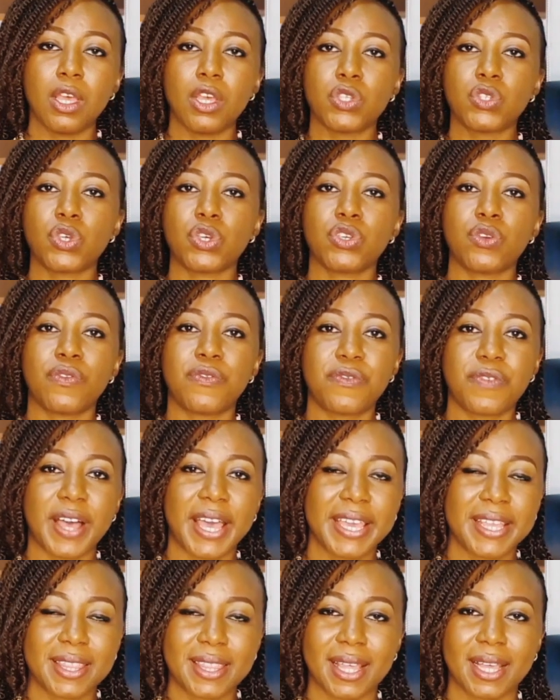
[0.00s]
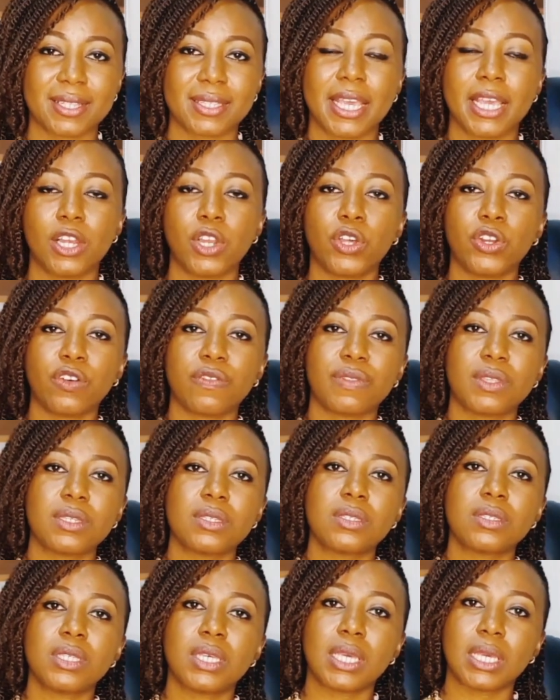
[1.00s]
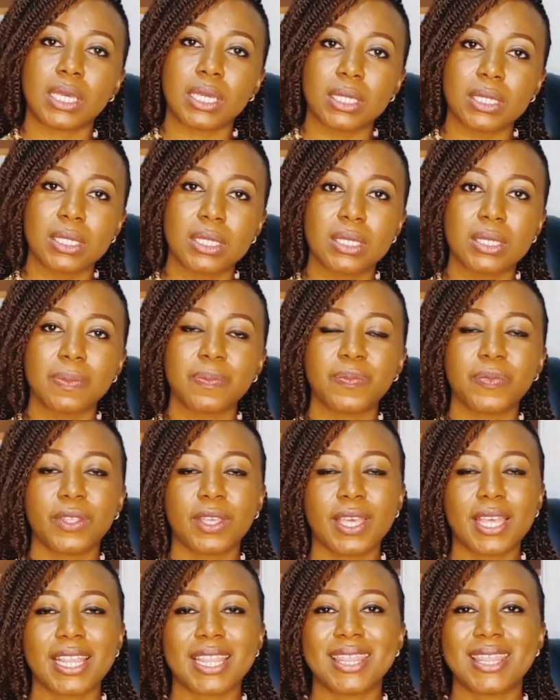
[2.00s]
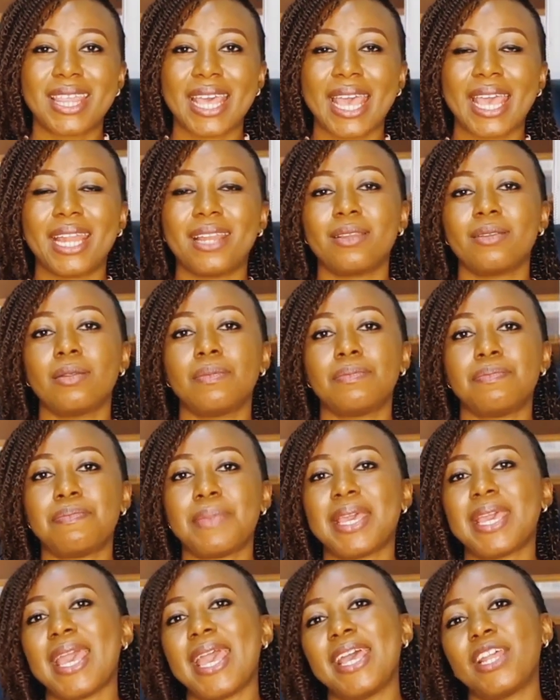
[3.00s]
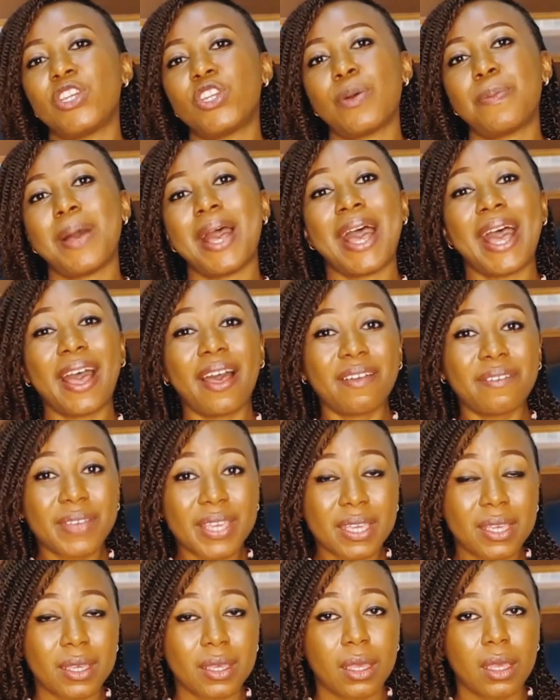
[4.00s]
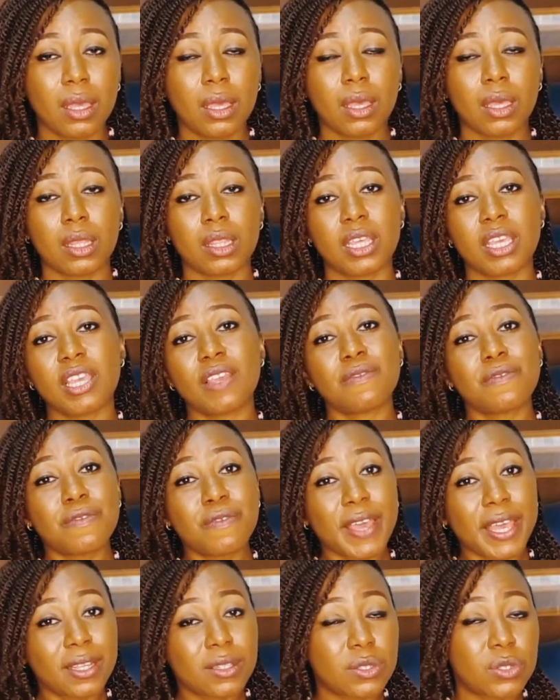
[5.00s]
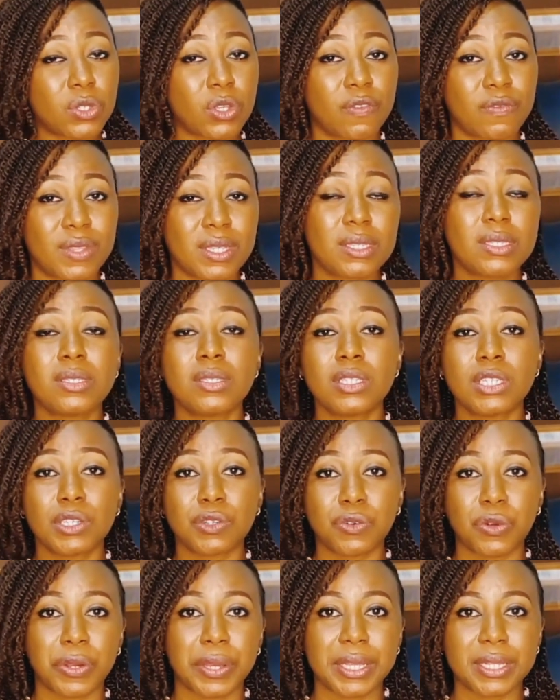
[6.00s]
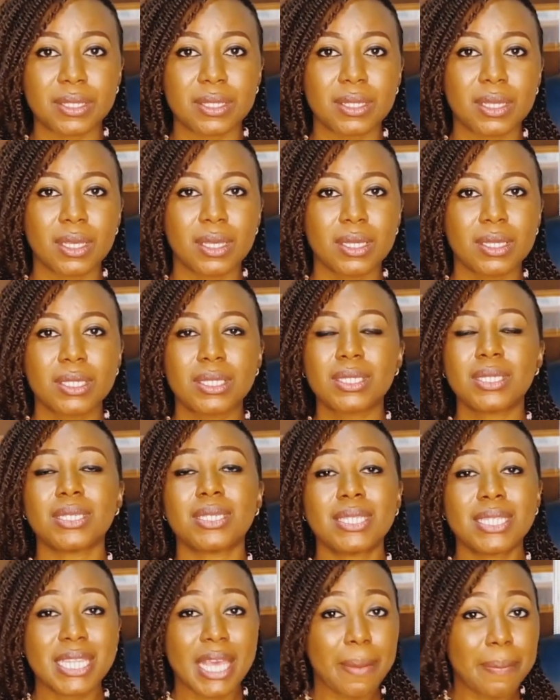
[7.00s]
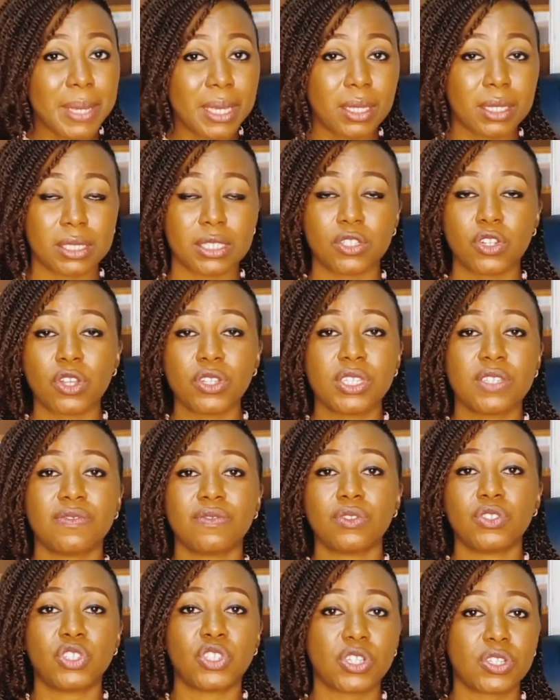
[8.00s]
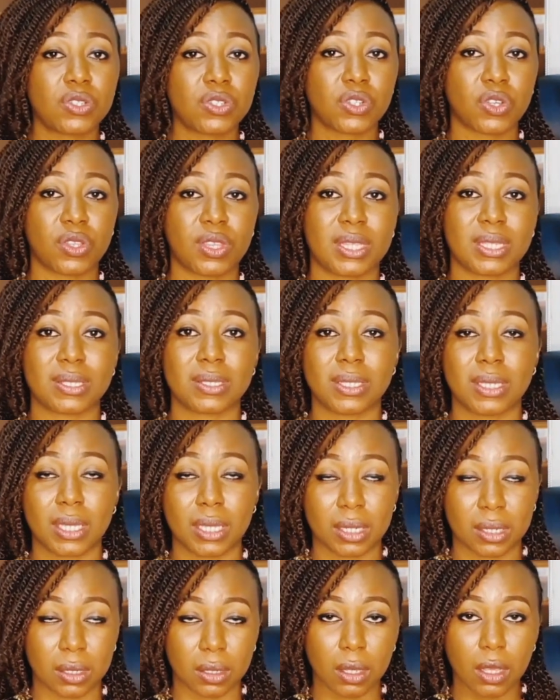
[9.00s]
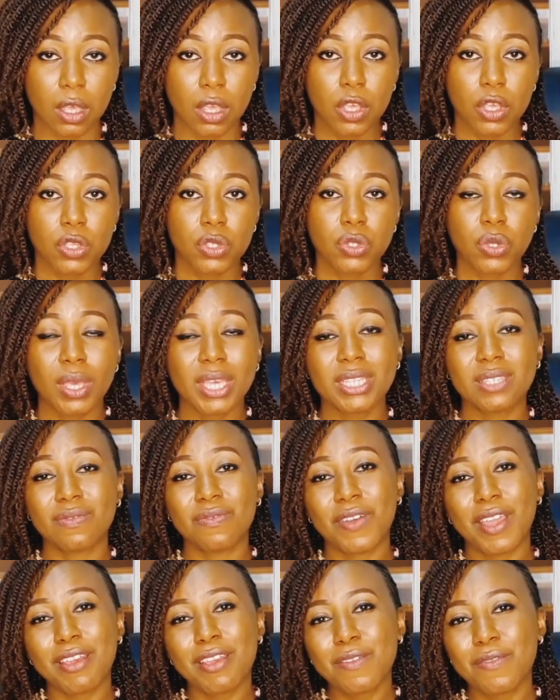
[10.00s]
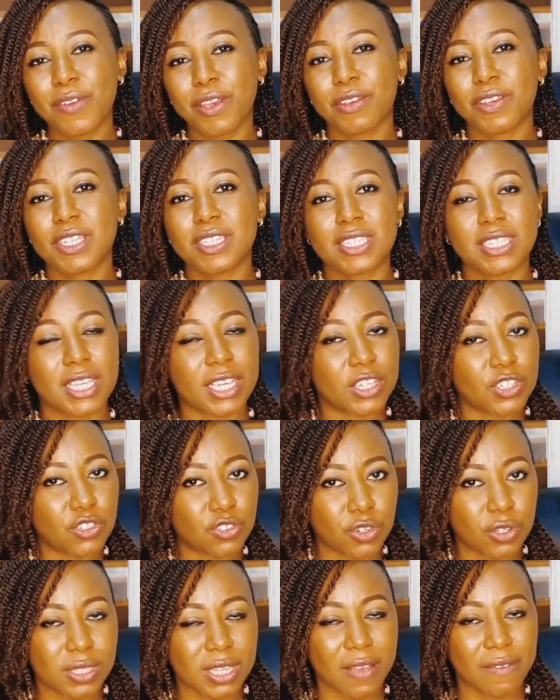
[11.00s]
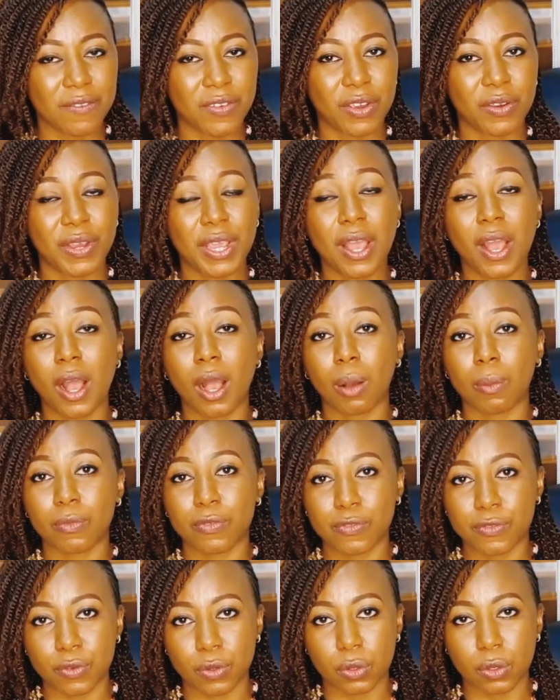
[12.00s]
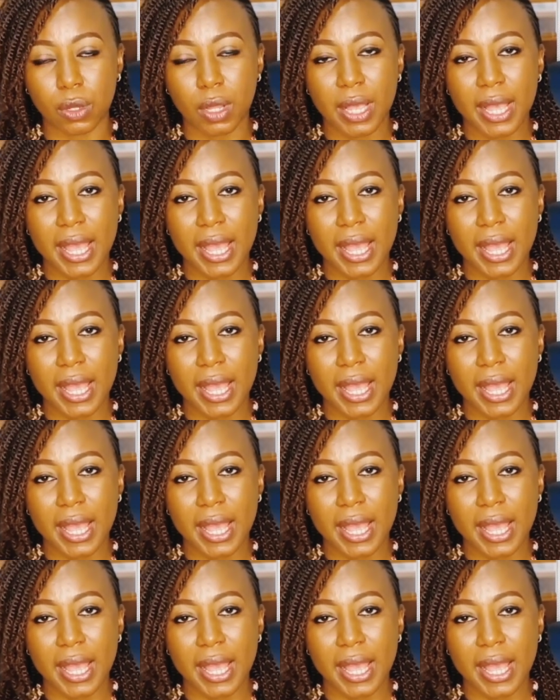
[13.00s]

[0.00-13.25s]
So you find that a lot of these kids then may end up having the effects of these steroids systemically, not even just on the skin. So it's very, very dangerous and very harmful.